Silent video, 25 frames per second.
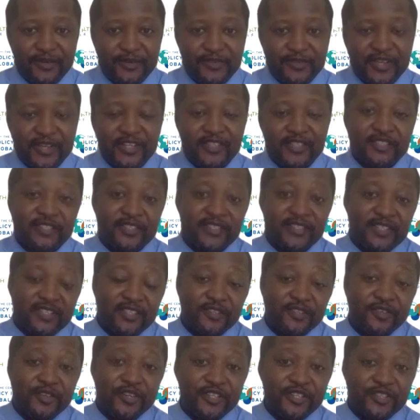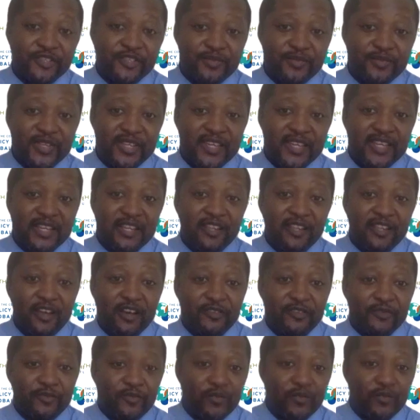there's still going to be a
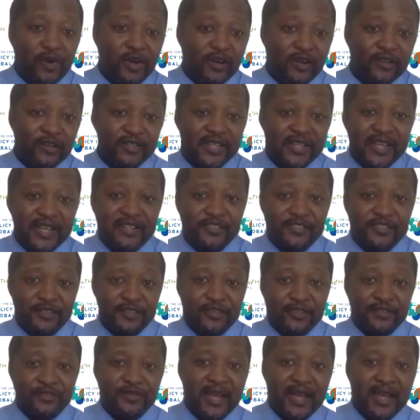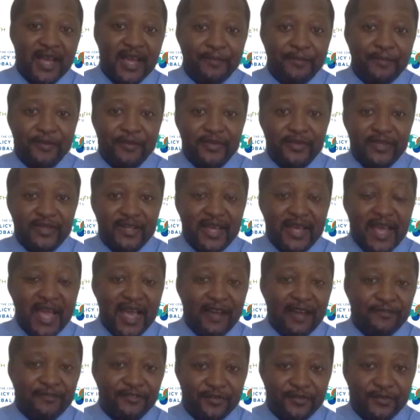lot of work that is going to happen
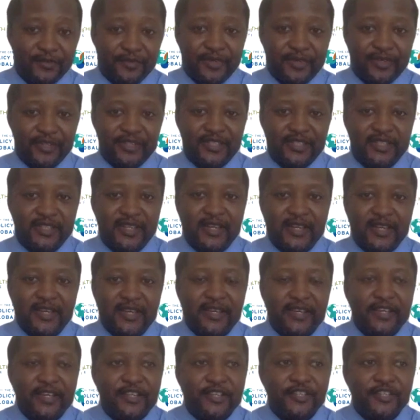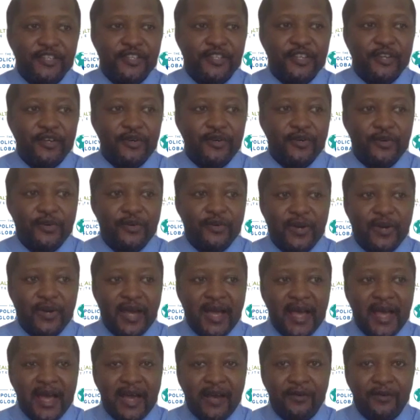afterwards. So
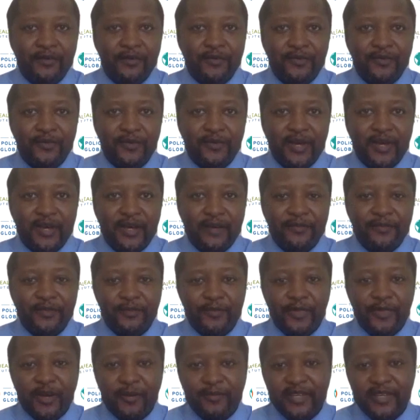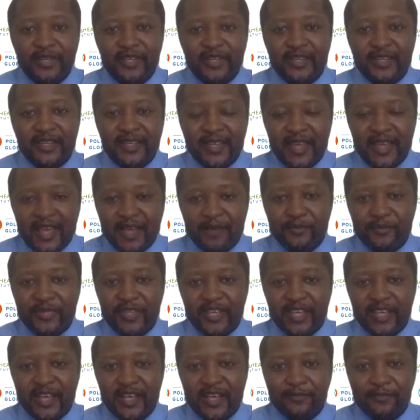how the public can be
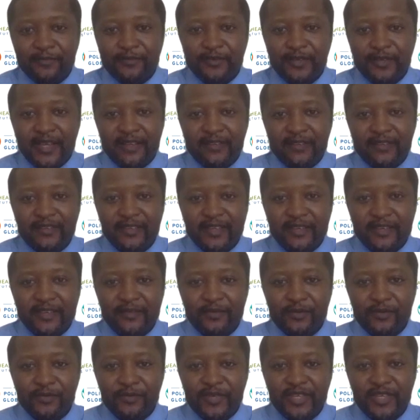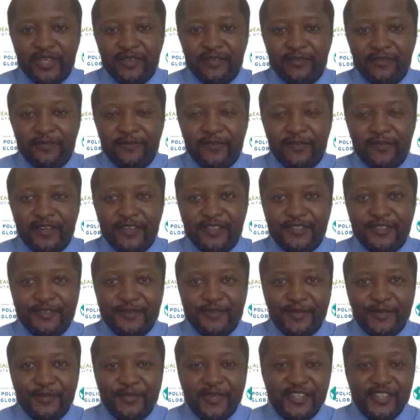helpful, I think, will be first to
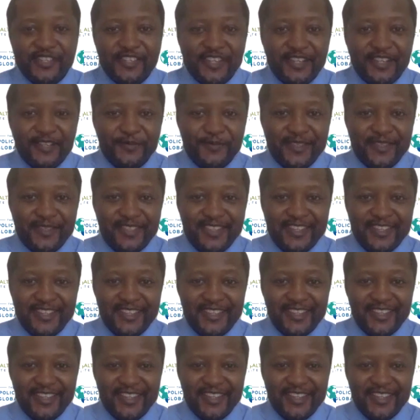be patient with the